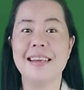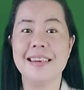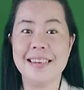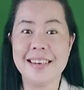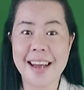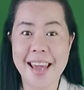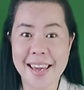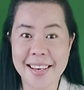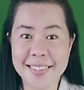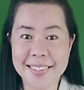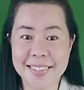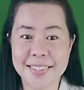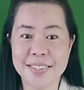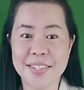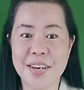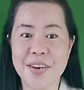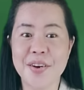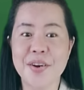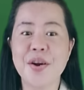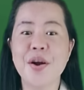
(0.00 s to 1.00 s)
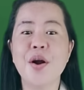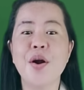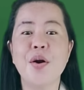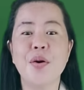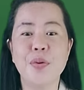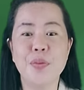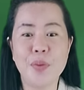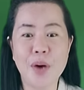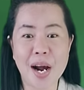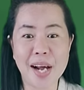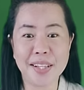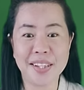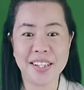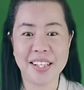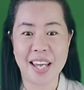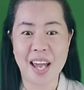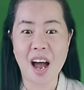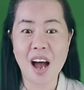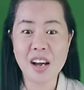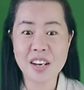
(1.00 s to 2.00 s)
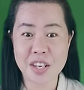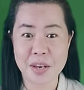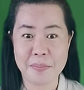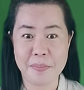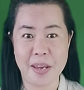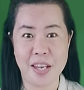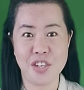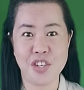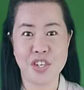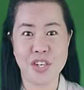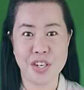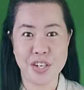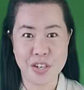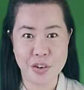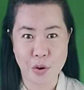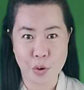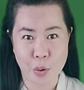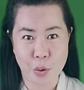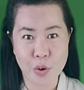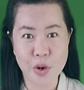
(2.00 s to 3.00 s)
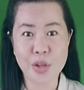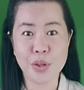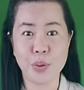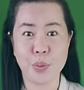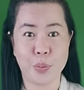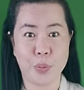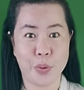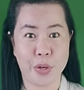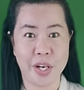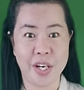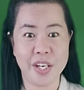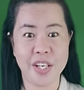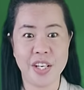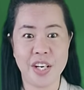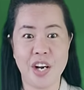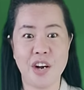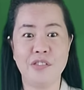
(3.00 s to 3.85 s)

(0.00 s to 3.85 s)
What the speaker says: Next, write the occupation or the work